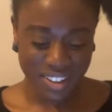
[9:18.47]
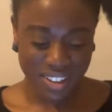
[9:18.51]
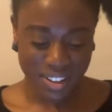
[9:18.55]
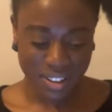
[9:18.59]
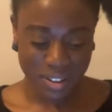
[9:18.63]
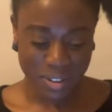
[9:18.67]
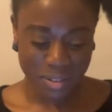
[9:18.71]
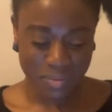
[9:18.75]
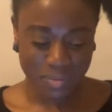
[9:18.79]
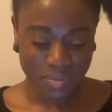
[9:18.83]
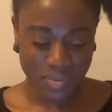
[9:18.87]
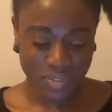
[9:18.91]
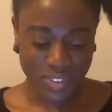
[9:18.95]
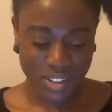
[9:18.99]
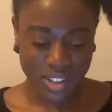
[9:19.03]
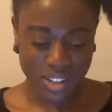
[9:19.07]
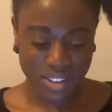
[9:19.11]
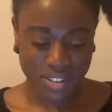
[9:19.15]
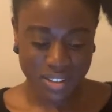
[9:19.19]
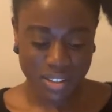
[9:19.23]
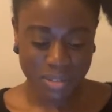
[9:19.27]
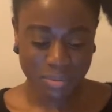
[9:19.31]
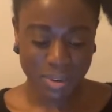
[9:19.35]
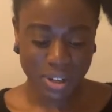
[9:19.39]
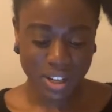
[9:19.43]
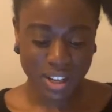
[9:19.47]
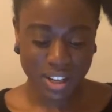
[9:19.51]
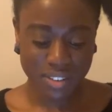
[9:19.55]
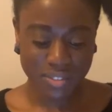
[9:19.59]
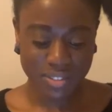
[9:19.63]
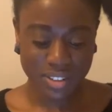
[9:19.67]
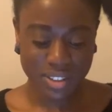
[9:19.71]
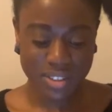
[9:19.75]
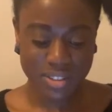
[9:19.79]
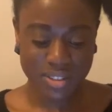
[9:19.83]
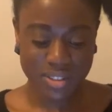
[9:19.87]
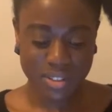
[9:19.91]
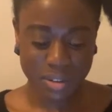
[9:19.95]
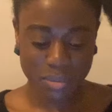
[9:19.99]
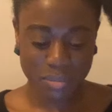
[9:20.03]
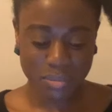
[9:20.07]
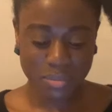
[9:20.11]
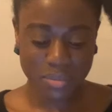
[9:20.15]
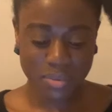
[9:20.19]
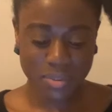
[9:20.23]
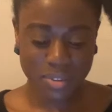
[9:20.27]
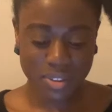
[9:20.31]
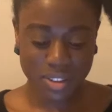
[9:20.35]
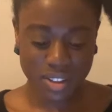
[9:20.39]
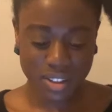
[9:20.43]
And it's about having
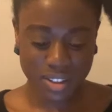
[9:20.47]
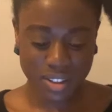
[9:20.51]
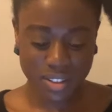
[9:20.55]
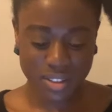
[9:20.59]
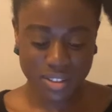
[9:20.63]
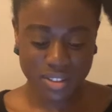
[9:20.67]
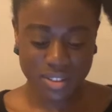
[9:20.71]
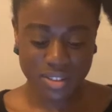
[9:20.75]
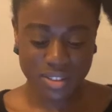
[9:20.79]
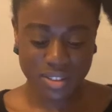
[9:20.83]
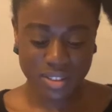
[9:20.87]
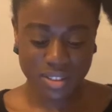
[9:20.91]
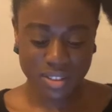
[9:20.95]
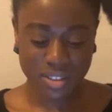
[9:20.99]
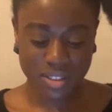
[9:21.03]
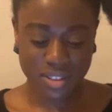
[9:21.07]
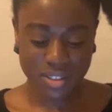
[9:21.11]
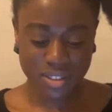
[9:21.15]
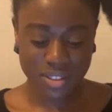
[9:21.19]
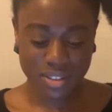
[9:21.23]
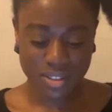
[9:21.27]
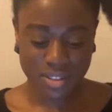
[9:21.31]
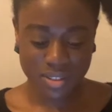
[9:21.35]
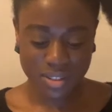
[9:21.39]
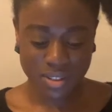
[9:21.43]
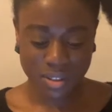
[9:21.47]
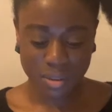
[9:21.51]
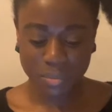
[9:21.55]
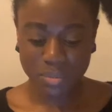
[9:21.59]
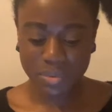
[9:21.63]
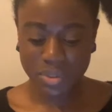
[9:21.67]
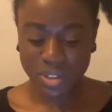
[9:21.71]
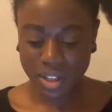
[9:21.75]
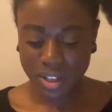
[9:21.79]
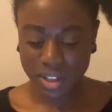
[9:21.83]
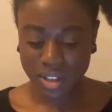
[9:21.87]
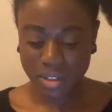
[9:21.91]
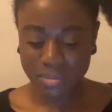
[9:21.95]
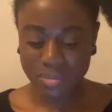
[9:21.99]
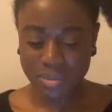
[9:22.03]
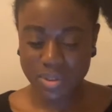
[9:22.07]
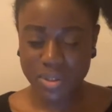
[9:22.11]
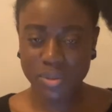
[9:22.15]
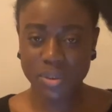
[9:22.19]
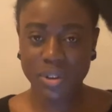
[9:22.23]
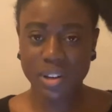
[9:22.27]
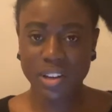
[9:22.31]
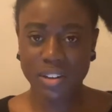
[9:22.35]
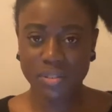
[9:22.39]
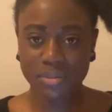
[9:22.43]
some things sometimes,
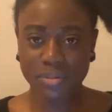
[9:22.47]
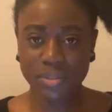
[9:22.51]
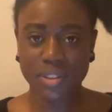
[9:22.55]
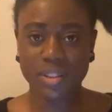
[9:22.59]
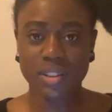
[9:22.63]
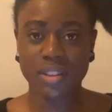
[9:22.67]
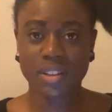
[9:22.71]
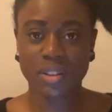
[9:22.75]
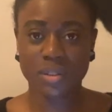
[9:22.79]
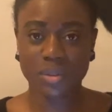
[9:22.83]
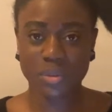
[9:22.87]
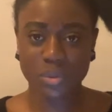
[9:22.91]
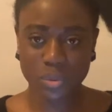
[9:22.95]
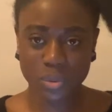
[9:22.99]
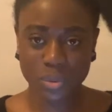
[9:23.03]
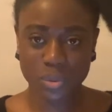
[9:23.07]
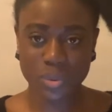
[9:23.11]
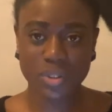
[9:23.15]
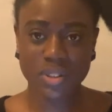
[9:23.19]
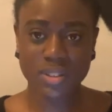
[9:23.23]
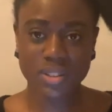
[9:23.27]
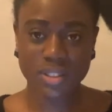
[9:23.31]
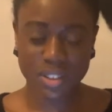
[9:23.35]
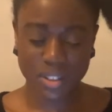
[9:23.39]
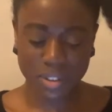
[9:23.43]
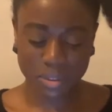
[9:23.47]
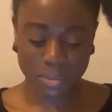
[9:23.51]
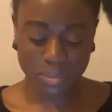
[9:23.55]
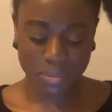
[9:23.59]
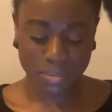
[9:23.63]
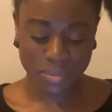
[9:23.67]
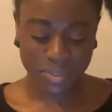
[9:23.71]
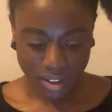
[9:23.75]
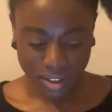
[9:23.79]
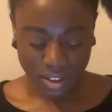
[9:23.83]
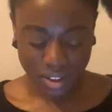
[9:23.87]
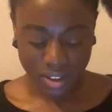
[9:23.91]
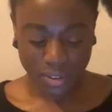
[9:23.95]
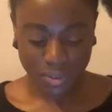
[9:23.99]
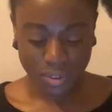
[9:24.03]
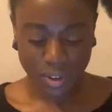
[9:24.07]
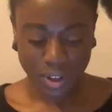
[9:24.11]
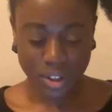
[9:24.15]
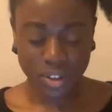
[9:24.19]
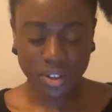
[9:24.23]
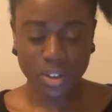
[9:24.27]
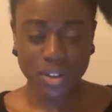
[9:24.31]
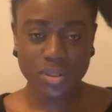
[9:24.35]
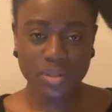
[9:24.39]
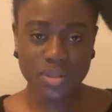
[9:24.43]
not everything all the time. Yeah, if
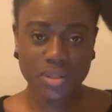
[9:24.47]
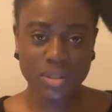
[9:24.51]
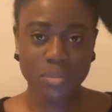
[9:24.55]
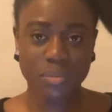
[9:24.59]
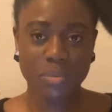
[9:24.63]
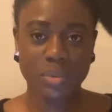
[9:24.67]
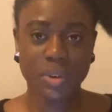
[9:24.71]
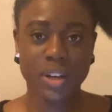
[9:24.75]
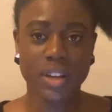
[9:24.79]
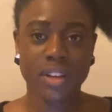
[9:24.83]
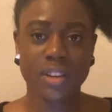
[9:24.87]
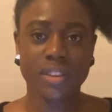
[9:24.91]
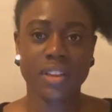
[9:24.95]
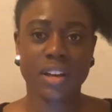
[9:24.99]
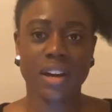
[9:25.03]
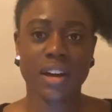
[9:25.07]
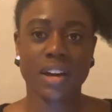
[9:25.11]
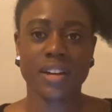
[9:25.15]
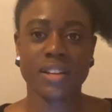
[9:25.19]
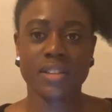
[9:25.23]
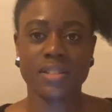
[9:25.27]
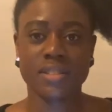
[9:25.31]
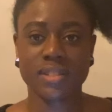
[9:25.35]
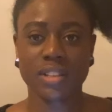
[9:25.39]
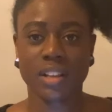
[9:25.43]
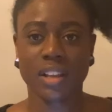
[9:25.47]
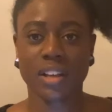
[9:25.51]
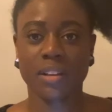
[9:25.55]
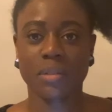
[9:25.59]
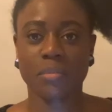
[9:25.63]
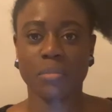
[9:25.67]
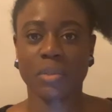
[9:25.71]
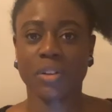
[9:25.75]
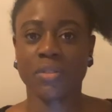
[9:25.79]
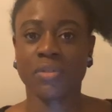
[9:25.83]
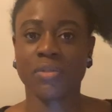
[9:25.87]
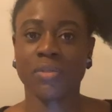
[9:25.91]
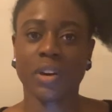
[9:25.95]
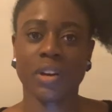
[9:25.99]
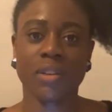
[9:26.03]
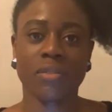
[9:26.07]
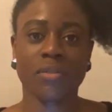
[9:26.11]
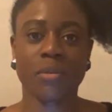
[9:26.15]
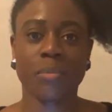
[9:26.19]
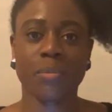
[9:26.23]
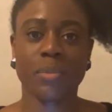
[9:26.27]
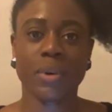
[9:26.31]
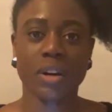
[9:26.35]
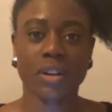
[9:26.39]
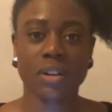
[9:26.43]
I go somewhere that has like my
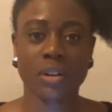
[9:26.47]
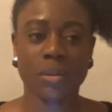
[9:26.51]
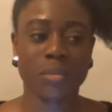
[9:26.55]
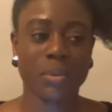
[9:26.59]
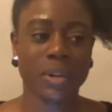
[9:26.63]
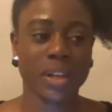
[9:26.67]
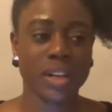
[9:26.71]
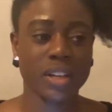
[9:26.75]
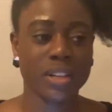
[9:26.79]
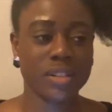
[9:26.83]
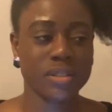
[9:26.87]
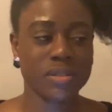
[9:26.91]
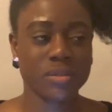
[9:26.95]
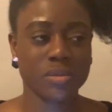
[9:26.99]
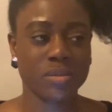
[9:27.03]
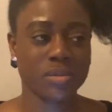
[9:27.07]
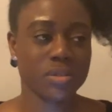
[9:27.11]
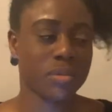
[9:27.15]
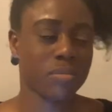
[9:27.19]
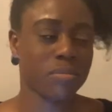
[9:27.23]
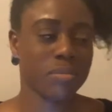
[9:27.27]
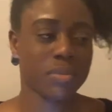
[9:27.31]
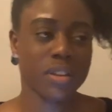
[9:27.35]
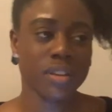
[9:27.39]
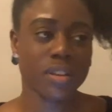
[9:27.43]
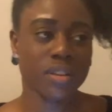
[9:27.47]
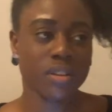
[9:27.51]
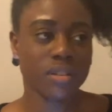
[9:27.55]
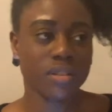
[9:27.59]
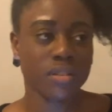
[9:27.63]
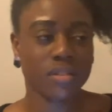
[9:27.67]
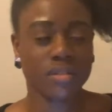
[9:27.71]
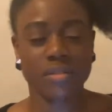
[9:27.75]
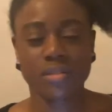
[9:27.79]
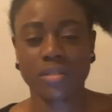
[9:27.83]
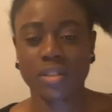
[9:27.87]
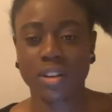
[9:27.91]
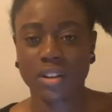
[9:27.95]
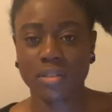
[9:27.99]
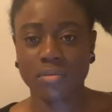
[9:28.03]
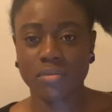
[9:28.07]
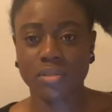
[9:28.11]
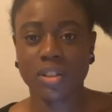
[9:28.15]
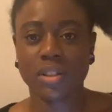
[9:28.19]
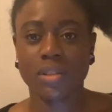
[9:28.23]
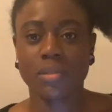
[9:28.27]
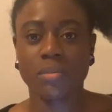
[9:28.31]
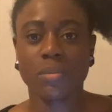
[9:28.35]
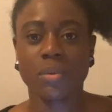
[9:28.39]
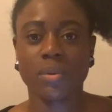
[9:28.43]
favourite burger place or something that I
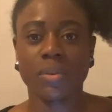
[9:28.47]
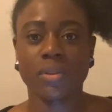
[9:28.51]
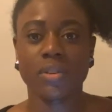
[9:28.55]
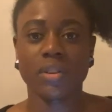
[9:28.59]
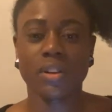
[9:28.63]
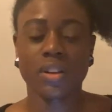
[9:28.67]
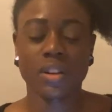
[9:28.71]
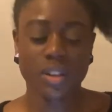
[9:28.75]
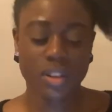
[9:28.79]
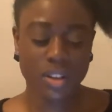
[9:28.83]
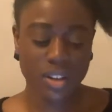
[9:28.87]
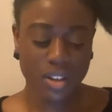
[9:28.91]
really want,